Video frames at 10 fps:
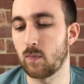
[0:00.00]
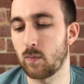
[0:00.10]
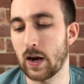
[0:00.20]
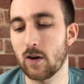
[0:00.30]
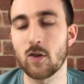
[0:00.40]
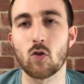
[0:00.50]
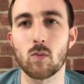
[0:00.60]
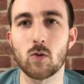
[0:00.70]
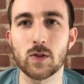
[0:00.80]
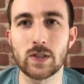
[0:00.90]

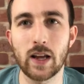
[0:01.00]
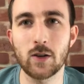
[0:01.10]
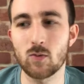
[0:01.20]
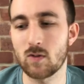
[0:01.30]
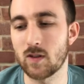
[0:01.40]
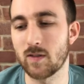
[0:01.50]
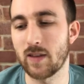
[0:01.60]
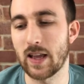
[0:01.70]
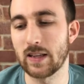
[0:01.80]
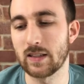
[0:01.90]
paranormal sexual
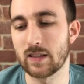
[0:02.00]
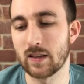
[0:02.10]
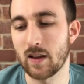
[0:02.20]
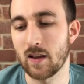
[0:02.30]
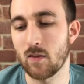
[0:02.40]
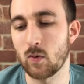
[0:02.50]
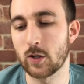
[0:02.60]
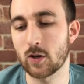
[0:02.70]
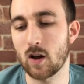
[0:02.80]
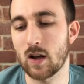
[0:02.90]
event
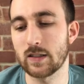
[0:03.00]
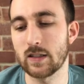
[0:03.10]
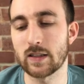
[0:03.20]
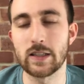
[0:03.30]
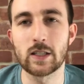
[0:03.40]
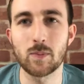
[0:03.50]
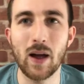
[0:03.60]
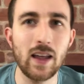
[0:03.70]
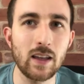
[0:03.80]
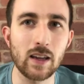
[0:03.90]
which causes a
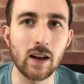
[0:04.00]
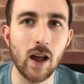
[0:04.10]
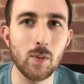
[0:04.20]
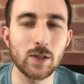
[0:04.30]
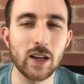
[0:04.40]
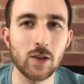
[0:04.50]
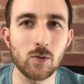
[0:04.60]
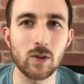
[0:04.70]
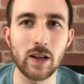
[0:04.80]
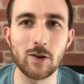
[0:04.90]
spike in
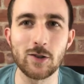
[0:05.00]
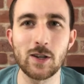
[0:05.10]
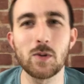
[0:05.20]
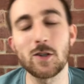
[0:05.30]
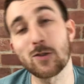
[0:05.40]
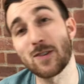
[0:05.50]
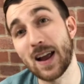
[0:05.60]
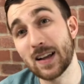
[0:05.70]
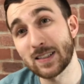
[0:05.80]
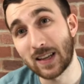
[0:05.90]
hypersexual energy, which
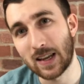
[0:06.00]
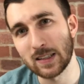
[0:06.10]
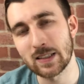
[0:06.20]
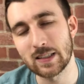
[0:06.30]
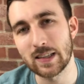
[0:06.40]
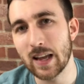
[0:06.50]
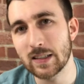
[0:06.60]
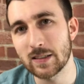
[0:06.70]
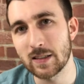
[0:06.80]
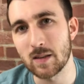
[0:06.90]
attracts a
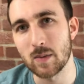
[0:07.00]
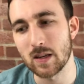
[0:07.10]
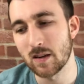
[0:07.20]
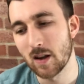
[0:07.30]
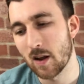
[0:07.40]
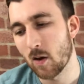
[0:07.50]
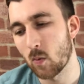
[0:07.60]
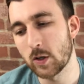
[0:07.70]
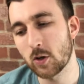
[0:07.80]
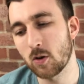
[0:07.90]
sex demon,
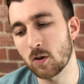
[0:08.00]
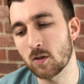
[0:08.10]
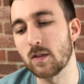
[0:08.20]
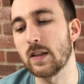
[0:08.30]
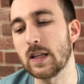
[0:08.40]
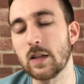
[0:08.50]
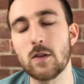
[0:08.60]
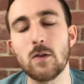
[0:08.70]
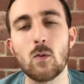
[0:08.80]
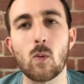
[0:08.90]
which could lead
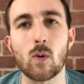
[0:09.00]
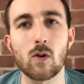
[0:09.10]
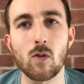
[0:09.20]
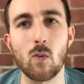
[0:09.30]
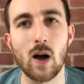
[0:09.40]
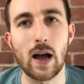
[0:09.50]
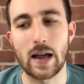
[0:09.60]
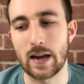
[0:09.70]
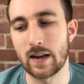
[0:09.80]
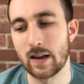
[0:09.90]
to
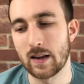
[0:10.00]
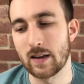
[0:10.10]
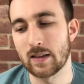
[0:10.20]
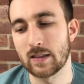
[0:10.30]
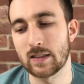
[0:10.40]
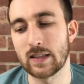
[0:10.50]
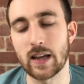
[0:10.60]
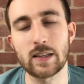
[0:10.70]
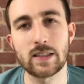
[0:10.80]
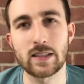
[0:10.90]
worldwide
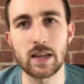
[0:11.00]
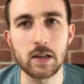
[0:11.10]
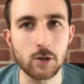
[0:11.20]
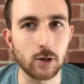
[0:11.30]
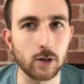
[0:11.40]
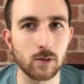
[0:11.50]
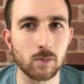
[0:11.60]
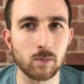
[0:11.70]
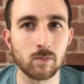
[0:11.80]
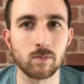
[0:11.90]
sextinction.
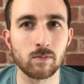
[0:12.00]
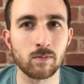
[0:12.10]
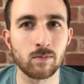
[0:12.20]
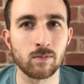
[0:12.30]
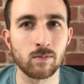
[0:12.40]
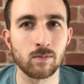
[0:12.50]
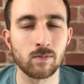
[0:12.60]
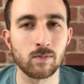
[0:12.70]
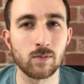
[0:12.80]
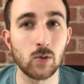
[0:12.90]

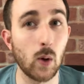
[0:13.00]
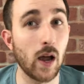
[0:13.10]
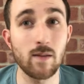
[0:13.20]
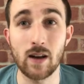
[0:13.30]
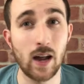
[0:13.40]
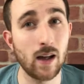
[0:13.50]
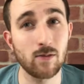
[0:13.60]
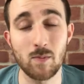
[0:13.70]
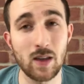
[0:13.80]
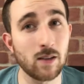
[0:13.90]
Do I even have
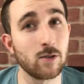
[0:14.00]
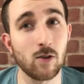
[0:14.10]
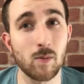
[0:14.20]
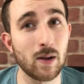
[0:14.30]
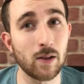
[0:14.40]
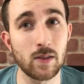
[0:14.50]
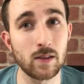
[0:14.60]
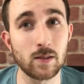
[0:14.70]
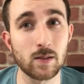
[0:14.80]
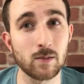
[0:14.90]
to make a joke about
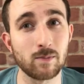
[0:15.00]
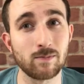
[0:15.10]
this?